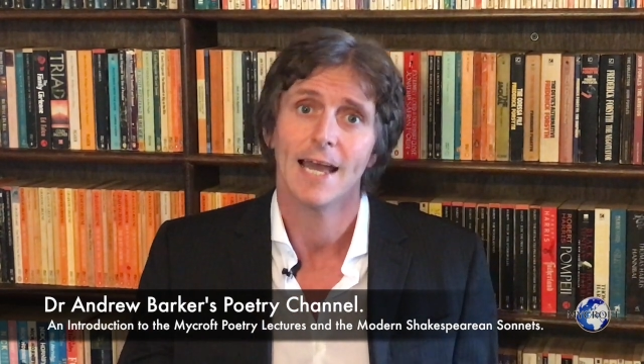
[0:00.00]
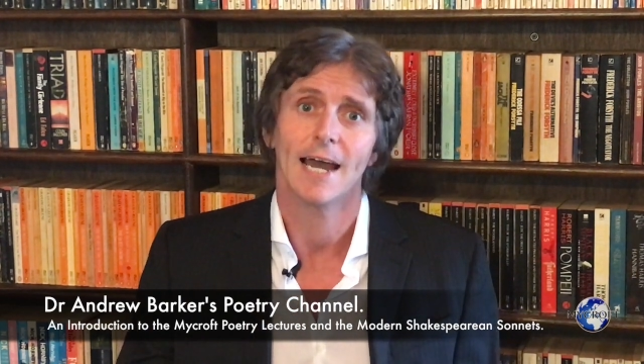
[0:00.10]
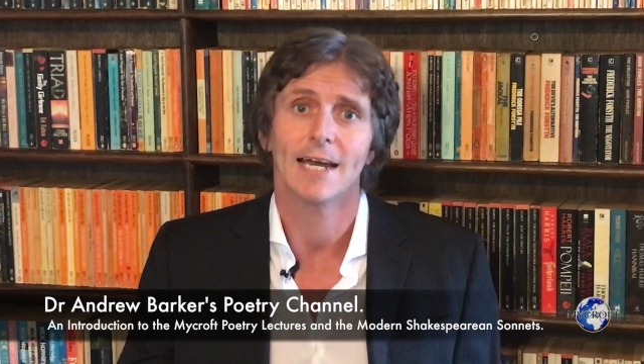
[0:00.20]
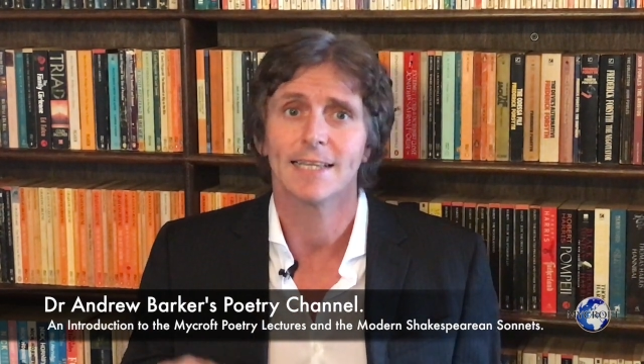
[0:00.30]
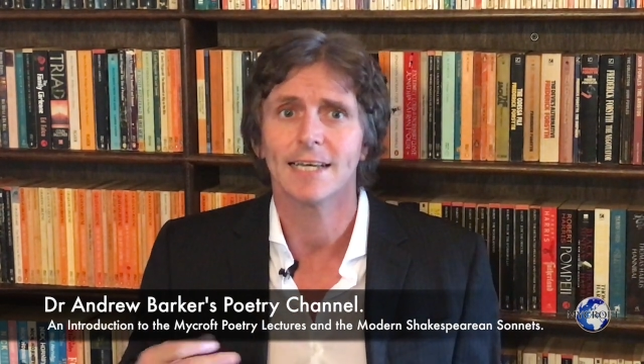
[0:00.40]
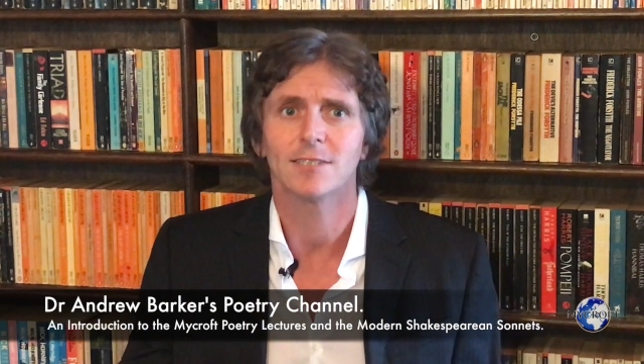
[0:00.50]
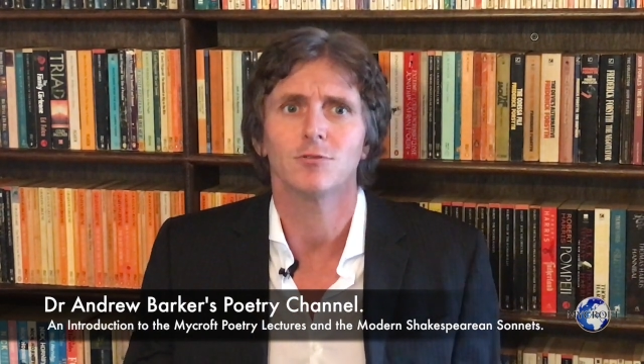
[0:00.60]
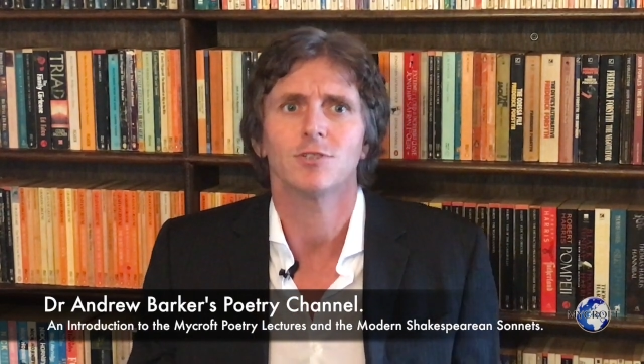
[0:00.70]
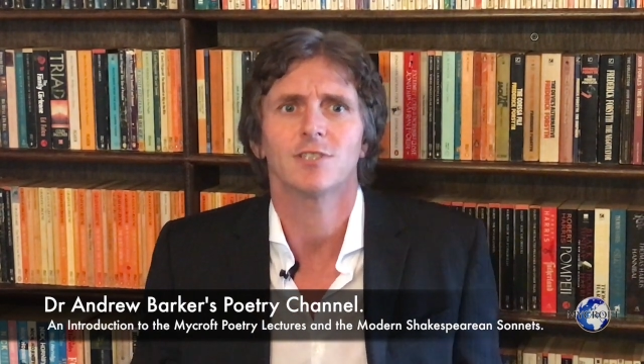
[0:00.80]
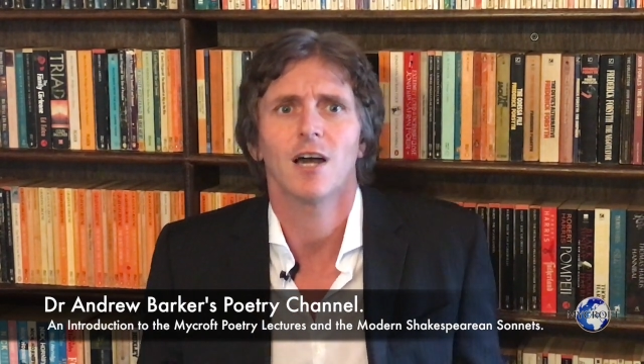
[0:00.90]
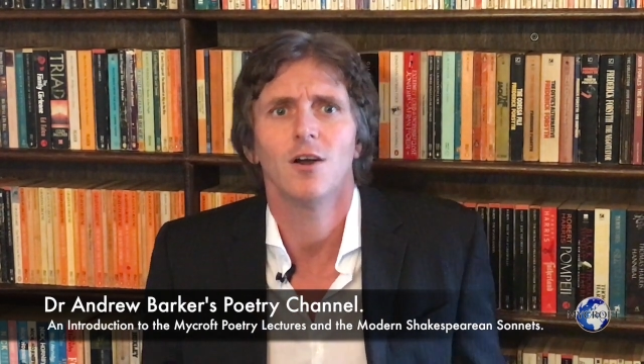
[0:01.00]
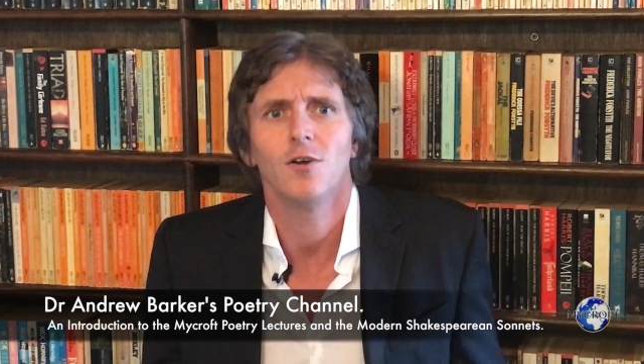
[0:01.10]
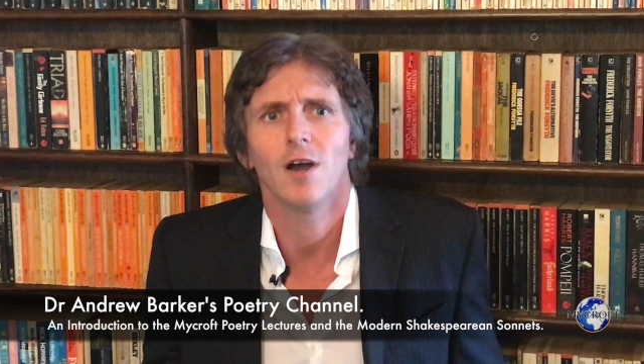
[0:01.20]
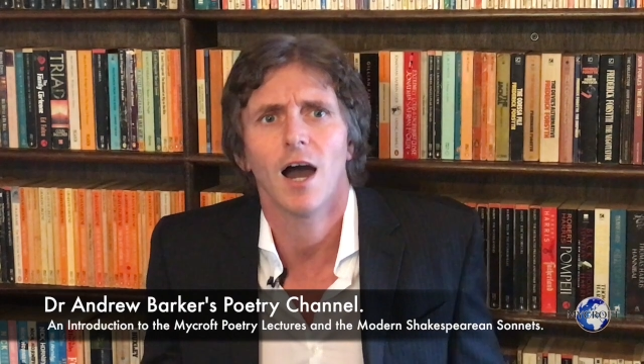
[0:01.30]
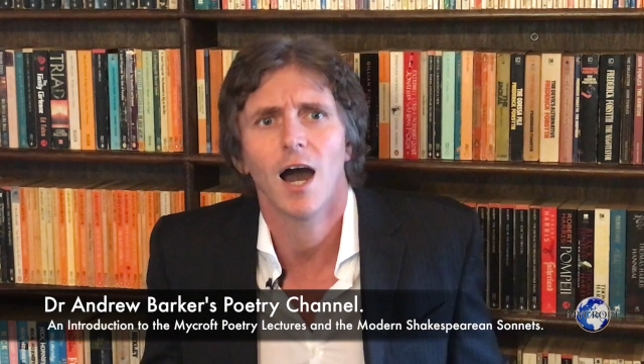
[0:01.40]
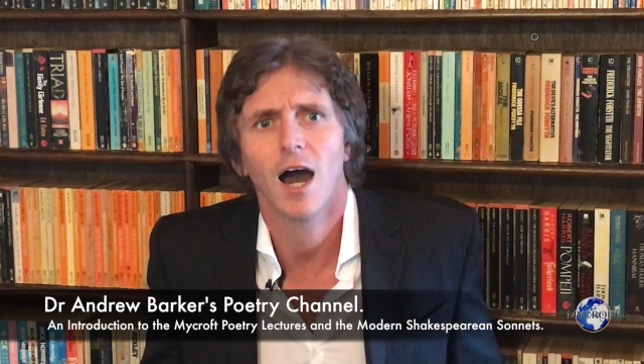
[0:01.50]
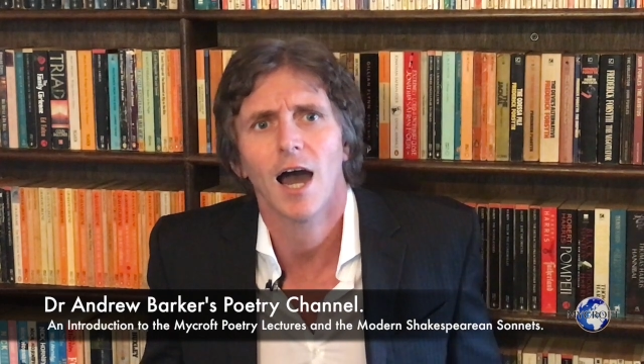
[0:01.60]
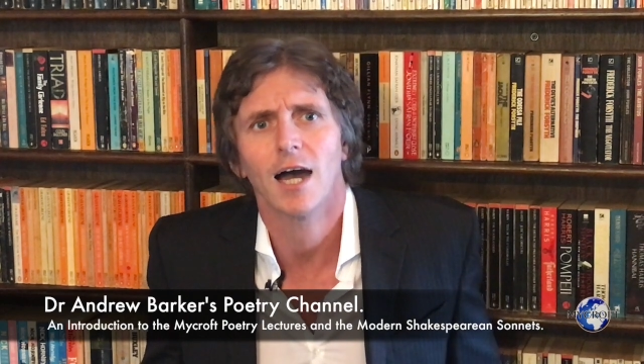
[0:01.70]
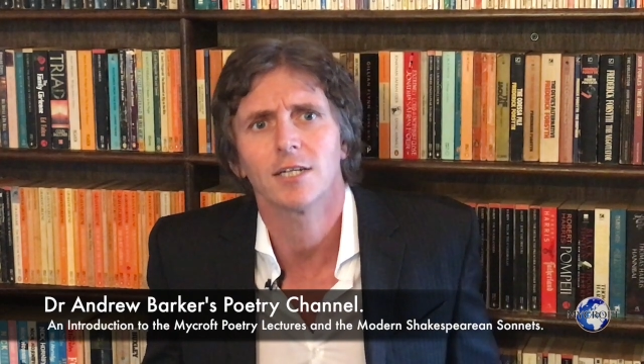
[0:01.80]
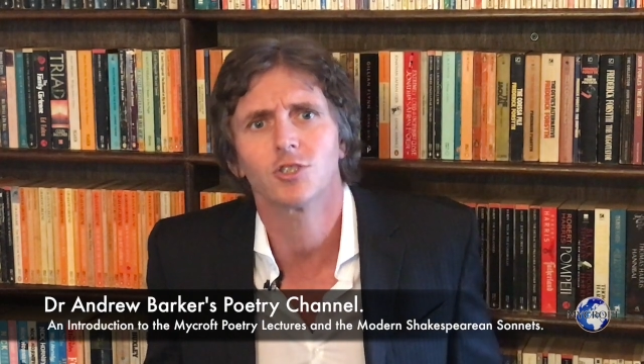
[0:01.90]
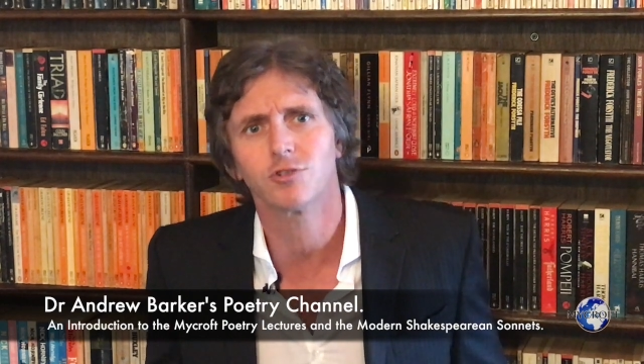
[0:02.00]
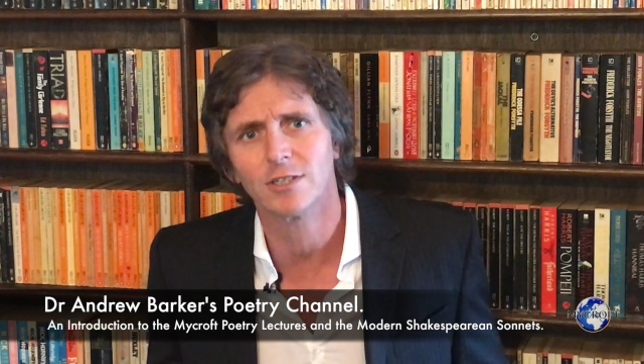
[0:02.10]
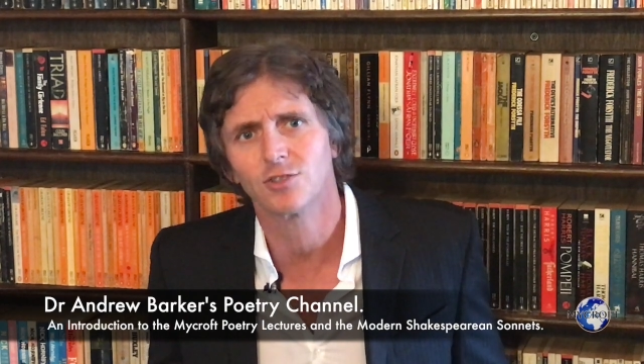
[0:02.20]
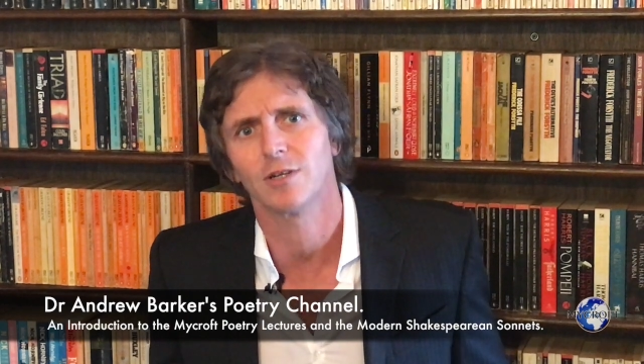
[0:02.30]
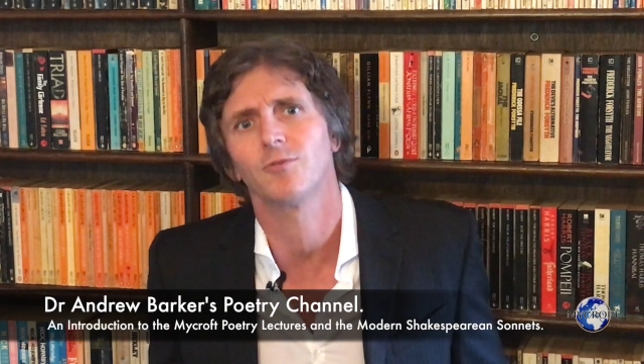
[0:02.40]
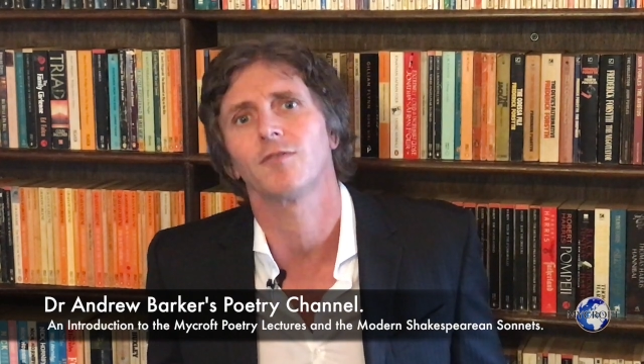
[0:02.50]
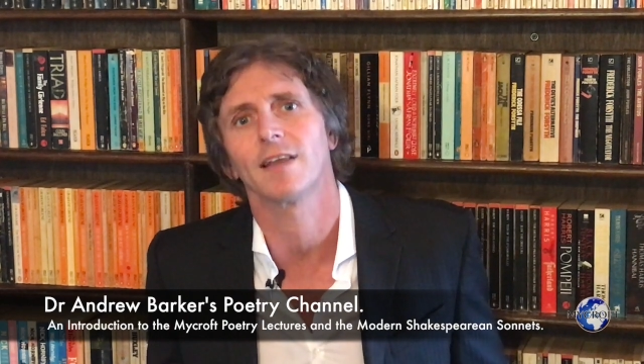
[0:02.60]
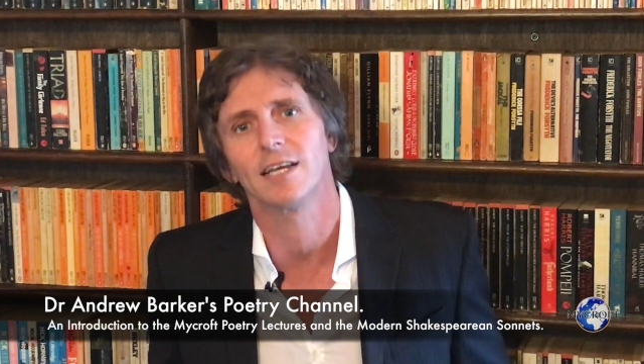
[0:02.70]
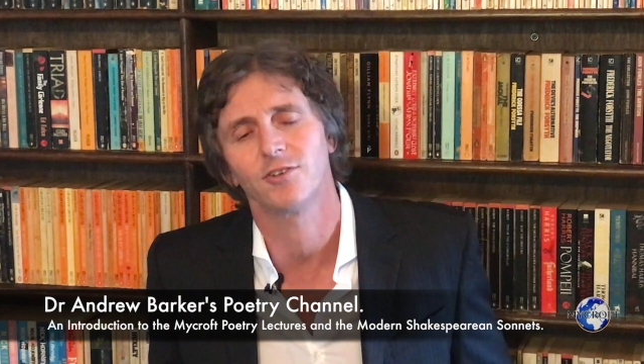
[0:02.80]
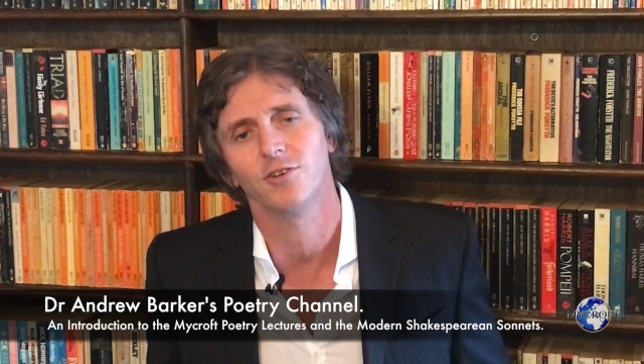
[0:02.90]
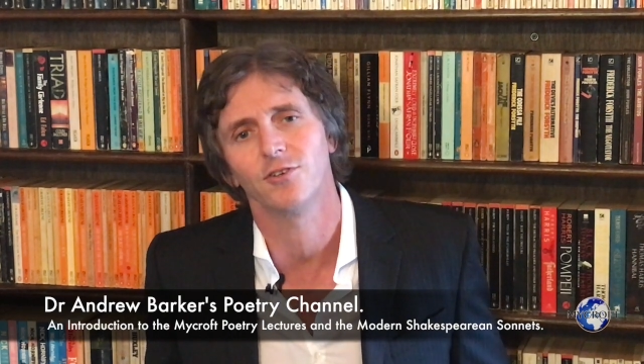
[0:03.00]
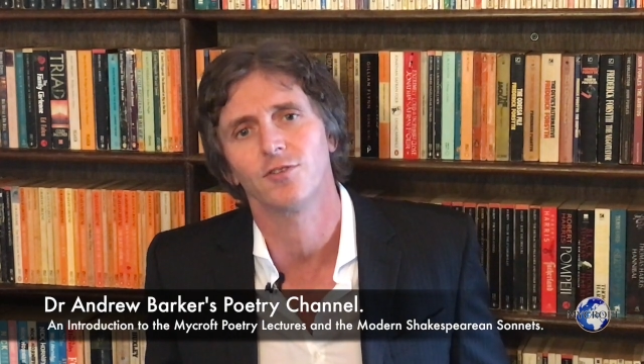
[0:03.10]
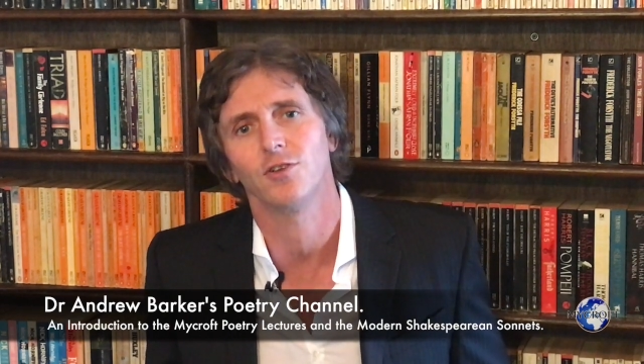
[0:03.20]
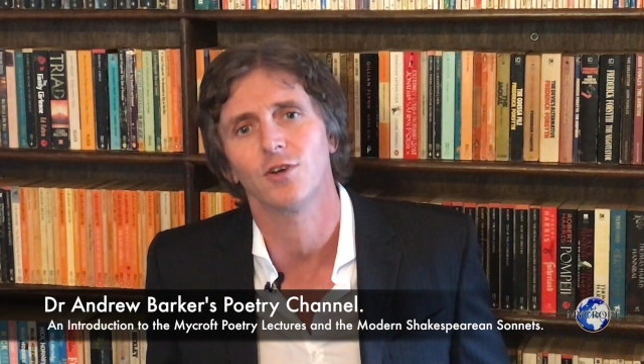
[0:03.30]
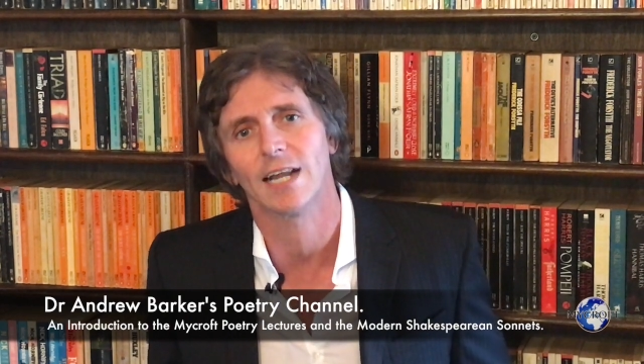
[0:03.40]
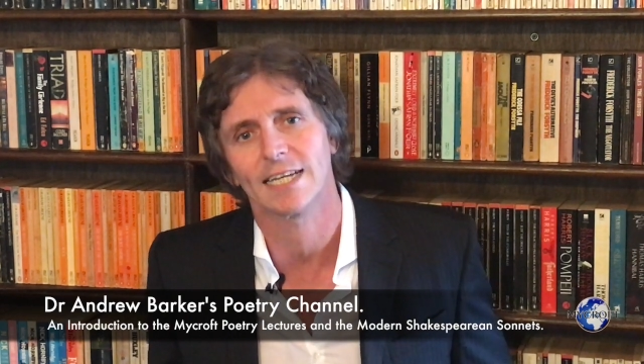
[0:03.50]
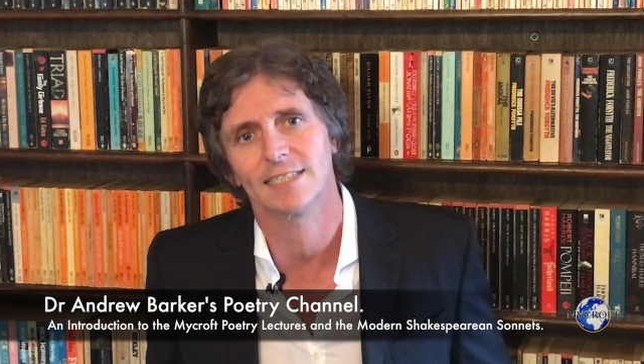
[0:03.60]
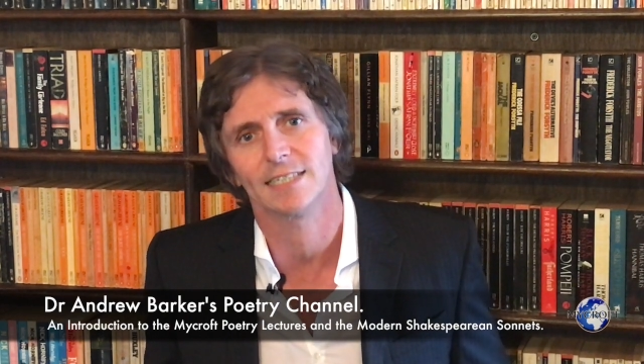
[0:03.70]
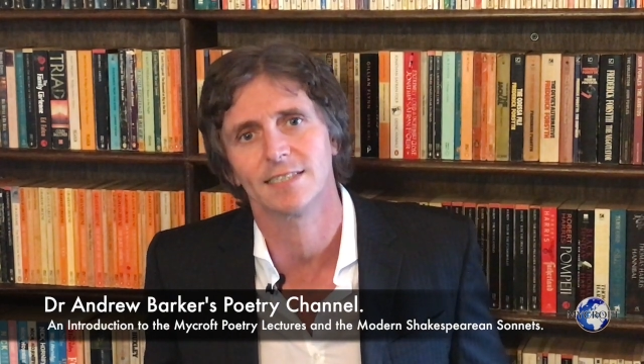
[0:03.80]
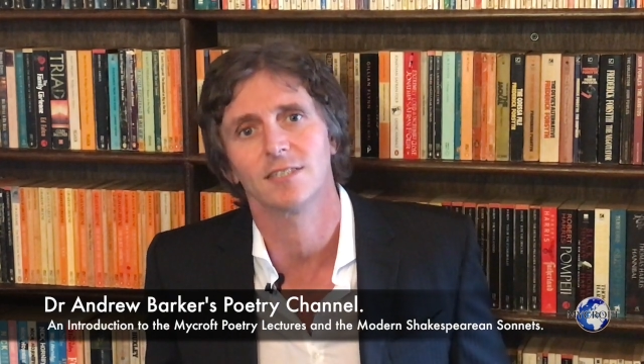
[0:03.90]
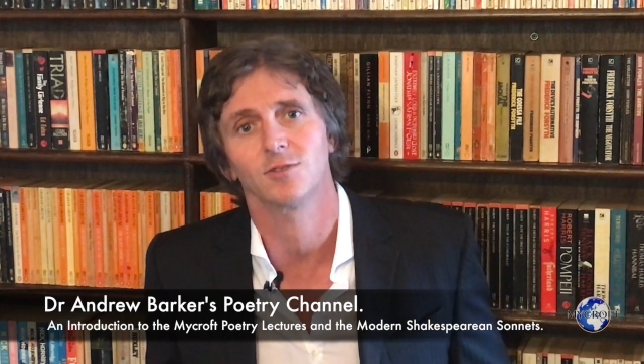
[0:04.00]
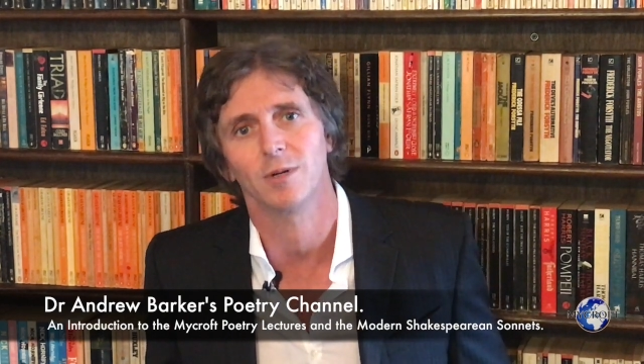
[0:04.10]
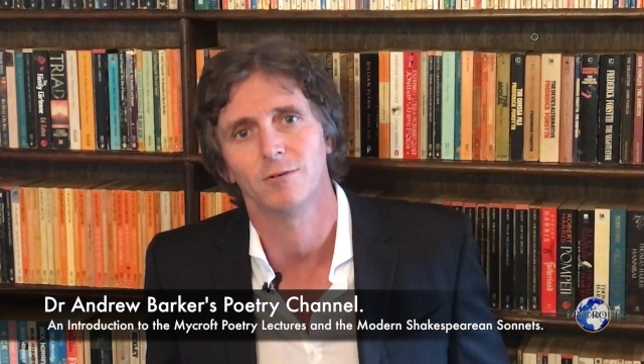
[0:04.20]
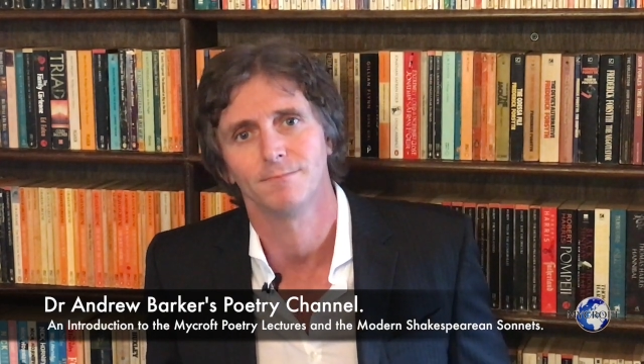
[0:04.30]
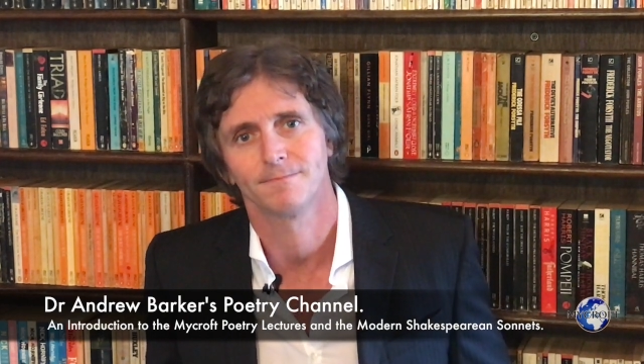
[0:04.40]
And there's also transcripts of the lectures that you can access as well.